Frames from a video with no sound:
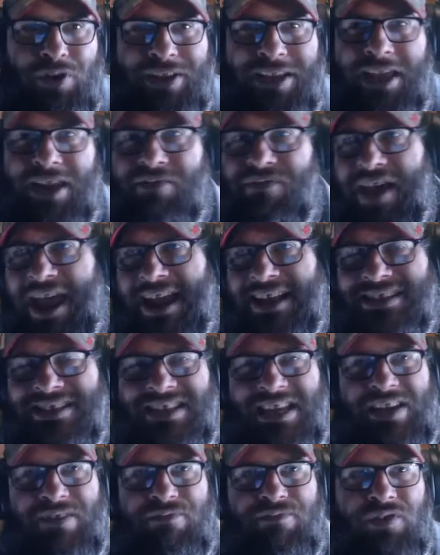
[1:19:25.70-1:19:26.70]
to get a
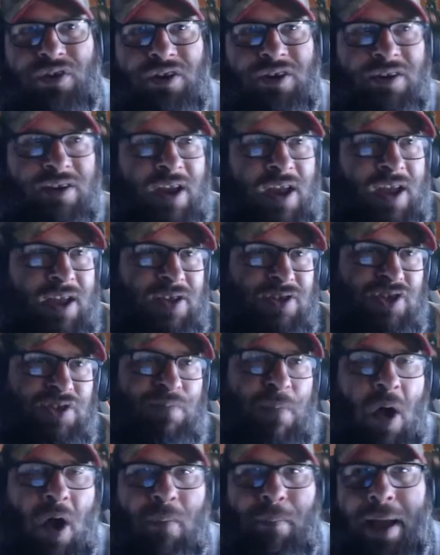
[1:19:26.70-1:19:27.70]
vaccine for
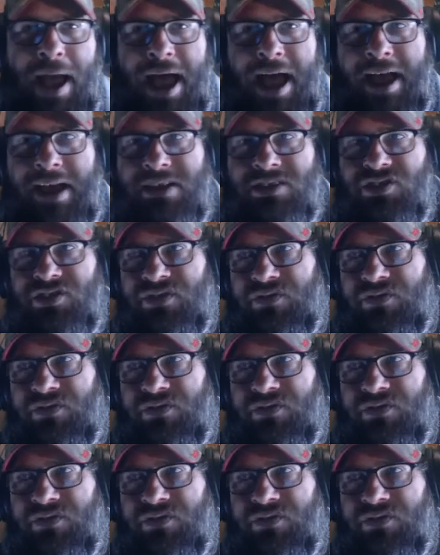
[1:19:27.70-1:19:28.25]
smallpox,